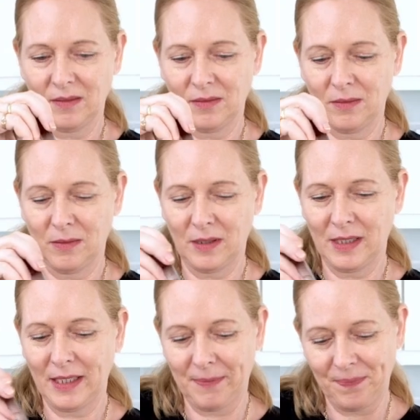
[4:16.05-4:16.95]

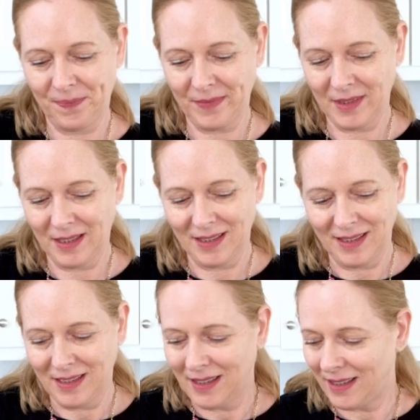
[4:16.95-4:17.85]
Voila.
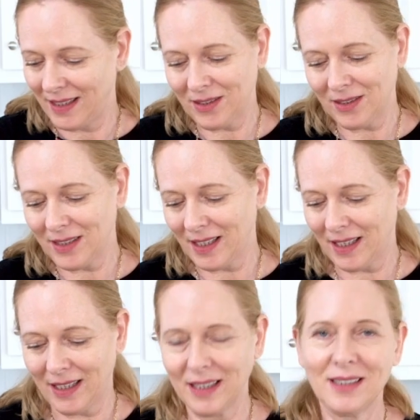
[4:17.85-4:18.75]
I could
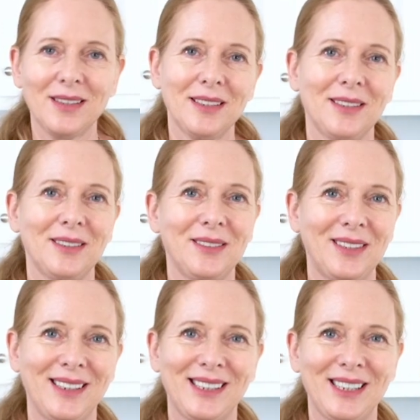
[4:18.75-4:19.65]
add the
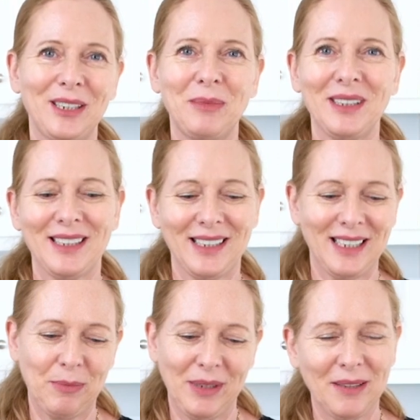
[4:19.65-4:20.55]
cinnamon
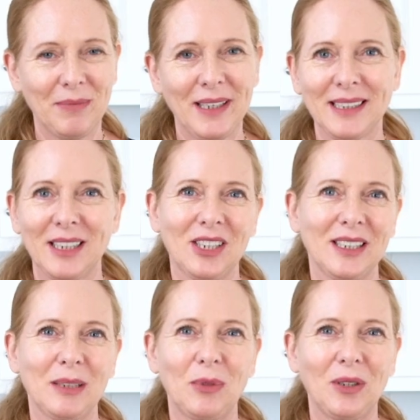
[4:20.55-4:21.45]
stick, but it makes it
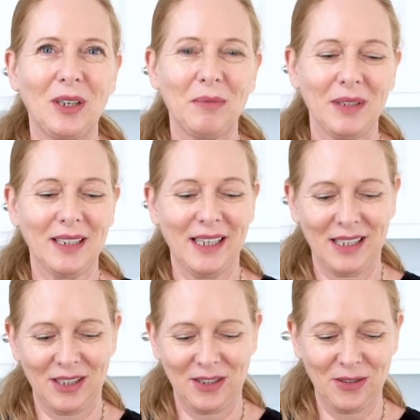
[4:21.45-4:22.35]
just more
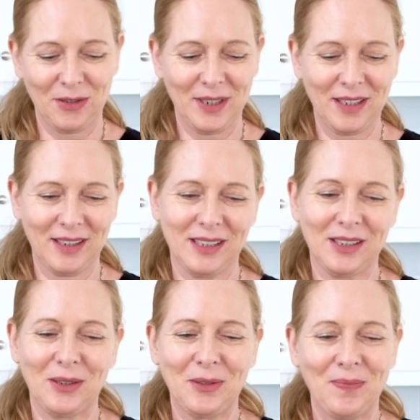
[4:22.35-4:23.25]
complicated to drink this,
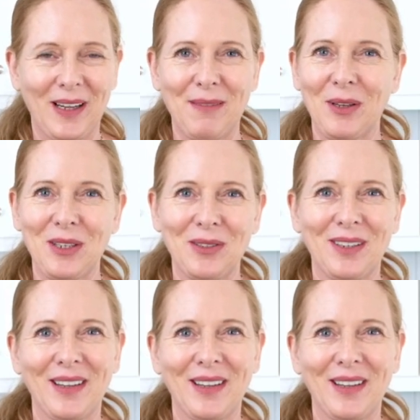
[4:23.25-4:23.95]
so I'm not doing